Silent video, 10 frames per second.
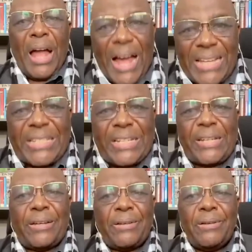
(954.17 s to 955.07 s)

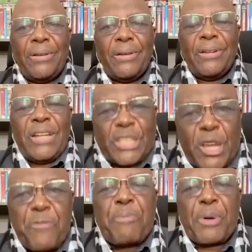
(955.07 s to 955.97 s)
asking the
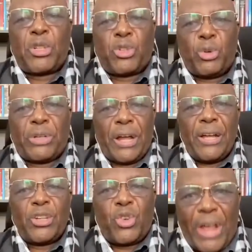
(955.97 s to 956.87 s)
chief prosecutor
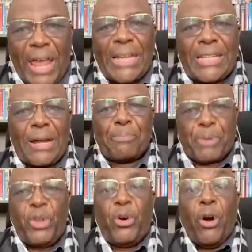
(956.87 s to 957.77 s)
to enter
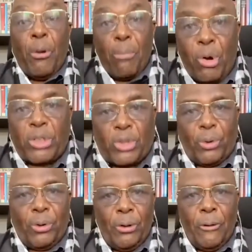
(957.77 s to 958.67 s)
Proprio
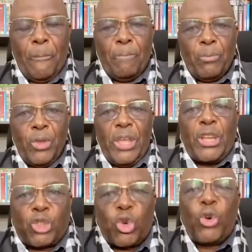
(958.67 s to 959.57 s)
Motu
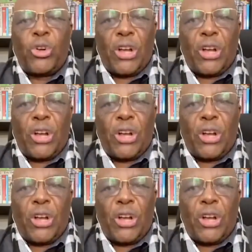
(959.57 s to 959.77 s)
into